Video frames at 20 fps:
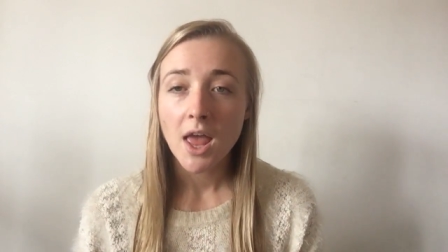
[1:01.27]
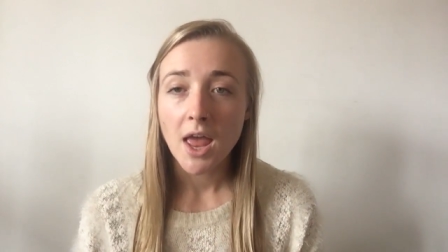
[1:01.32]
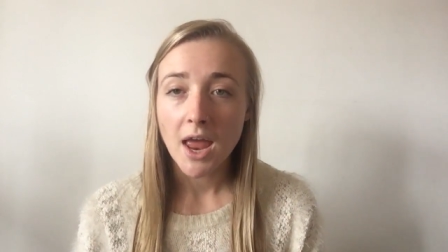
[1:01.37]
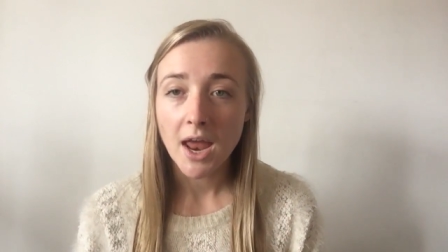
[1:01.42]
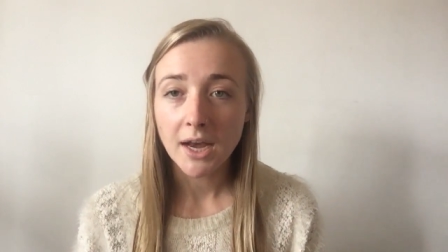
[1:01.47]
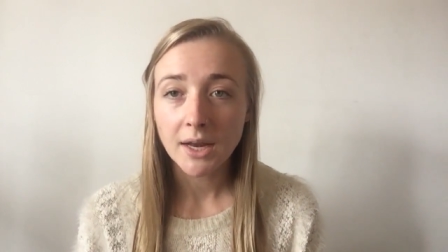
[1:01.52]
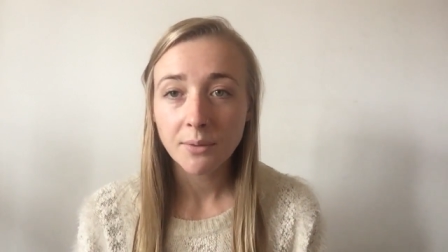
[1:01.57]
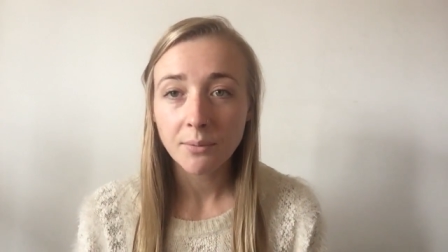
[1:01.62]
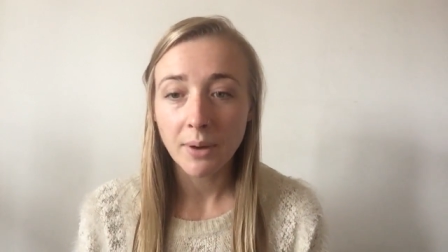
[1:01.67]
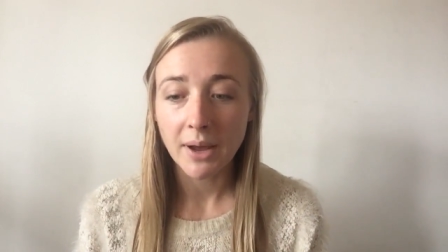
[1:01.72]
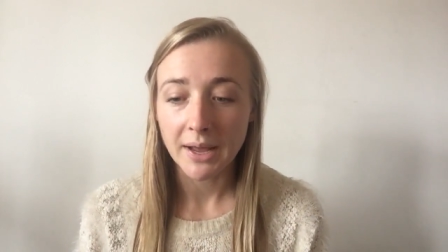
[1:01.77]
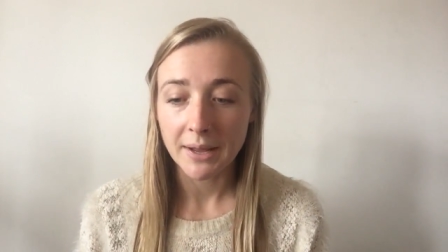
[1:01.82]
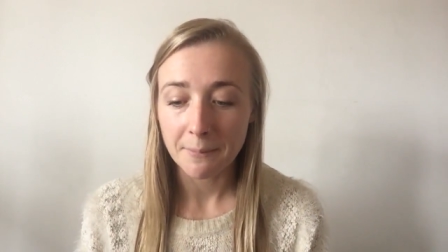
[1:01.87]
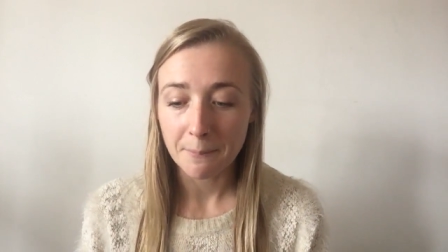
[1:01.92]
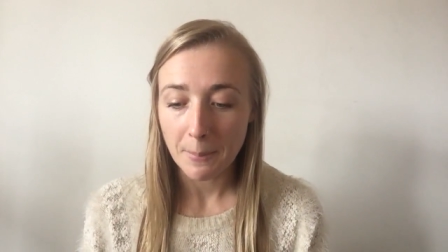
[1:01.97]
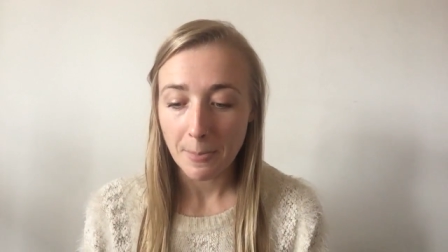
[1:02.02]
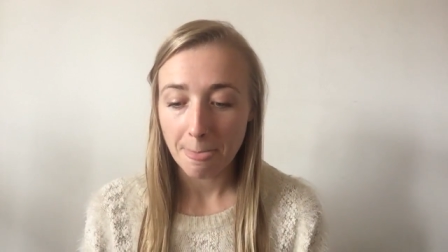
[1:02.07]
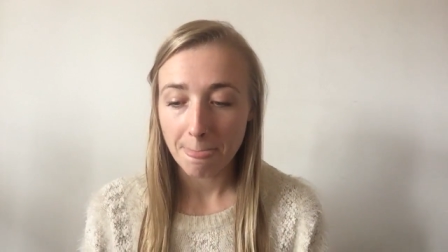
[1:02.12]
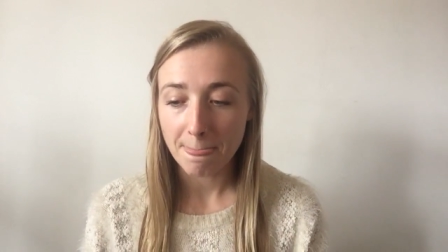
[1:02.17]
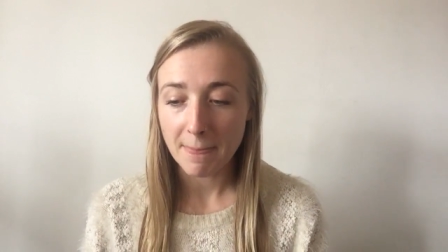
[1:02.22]
Anyway,
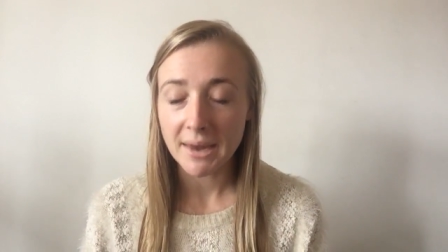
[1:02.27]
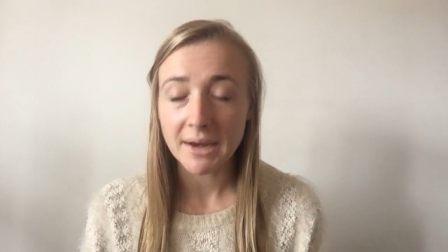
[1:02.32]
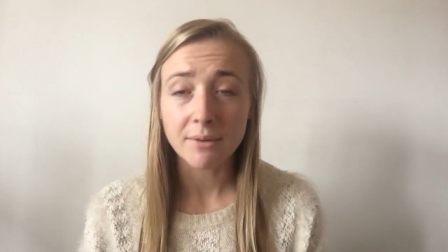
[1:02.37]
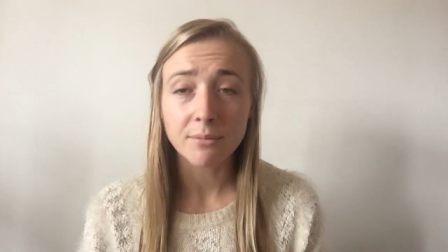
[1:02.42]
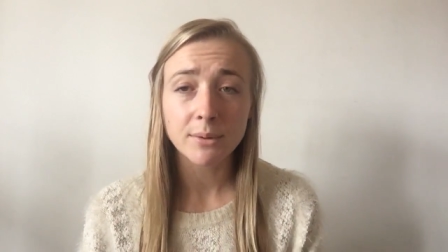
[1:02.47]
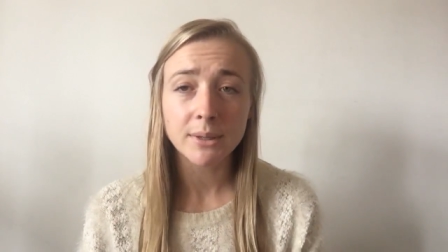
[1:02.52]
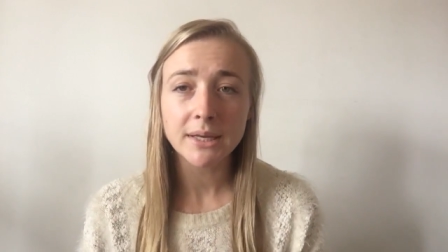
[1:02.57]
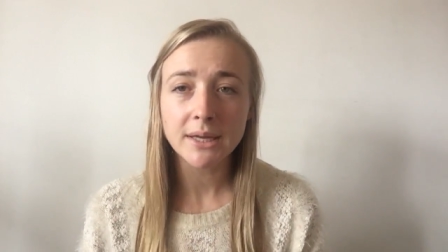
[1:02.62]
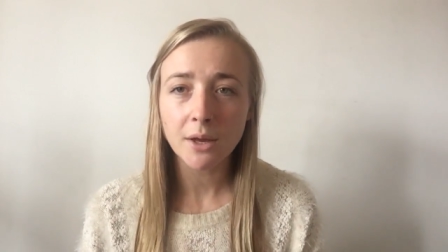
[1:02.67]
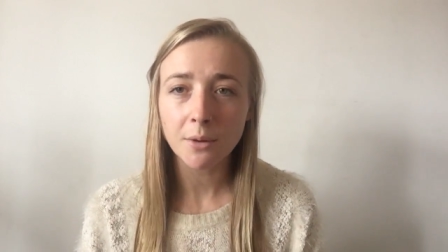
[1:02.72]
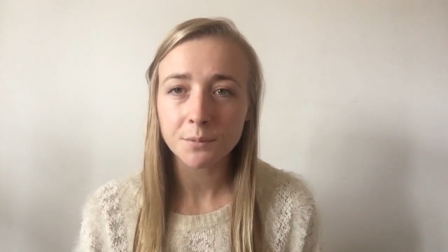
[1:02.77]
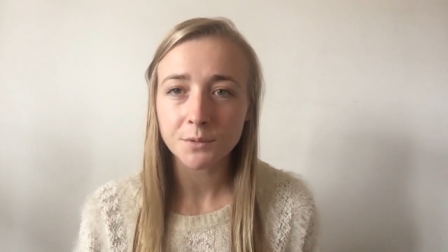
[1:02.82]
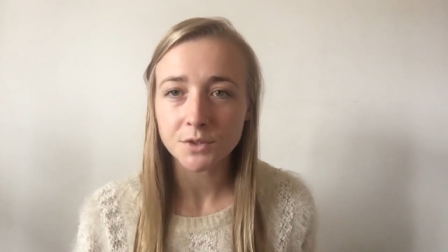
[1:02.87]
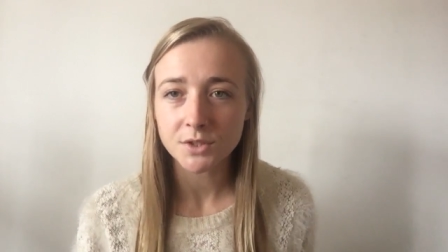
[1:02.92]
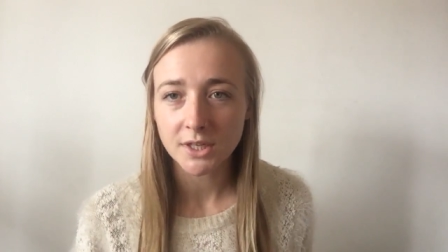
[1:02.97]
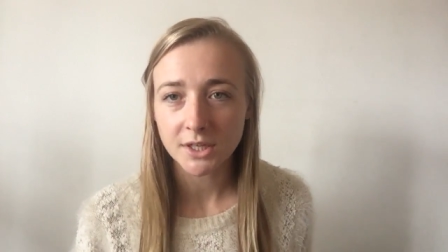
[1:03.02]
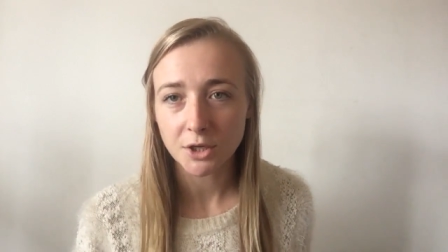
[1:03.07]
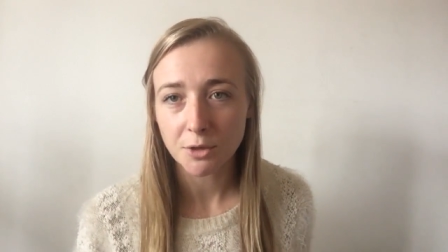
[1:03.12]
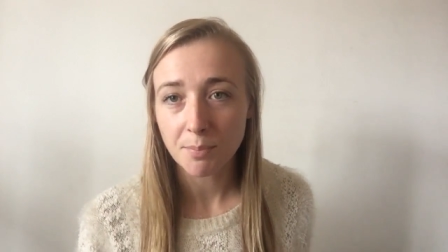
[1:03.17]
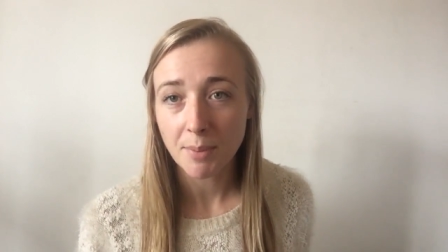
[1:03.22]
and it really helps you
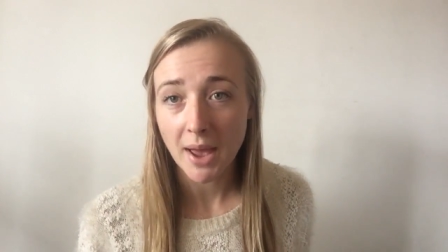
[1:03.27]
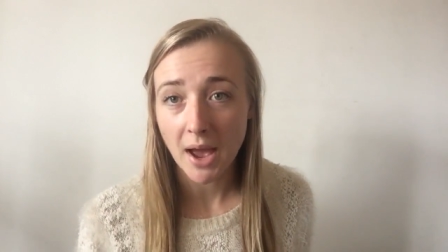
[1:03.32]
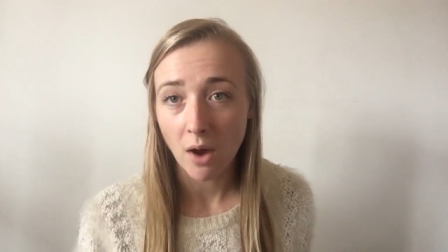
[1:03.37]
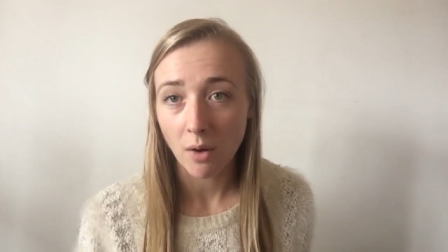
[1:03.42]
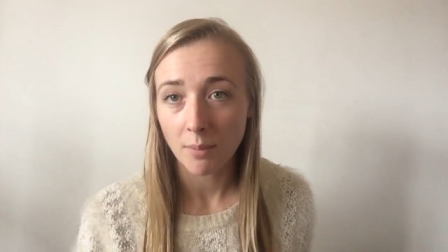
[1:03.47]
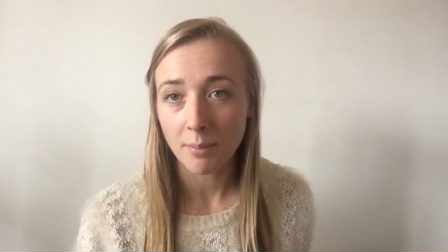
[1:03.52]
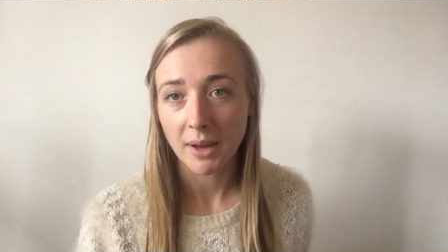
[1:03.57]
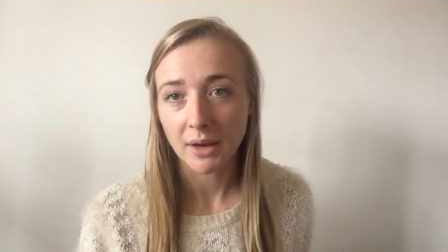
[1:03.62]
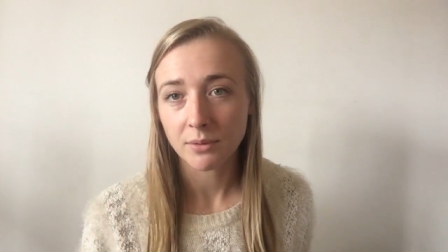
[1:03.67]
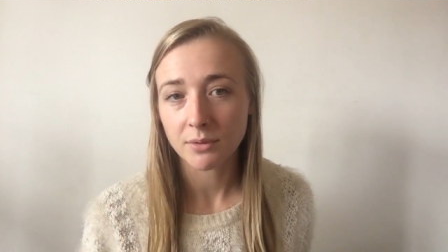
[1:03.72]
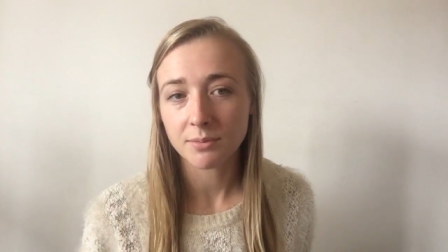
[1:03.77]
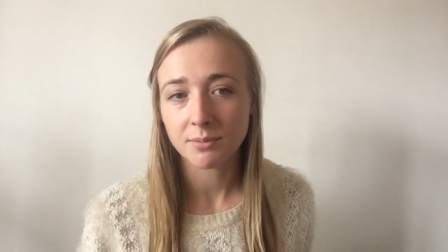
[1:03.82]
take your power back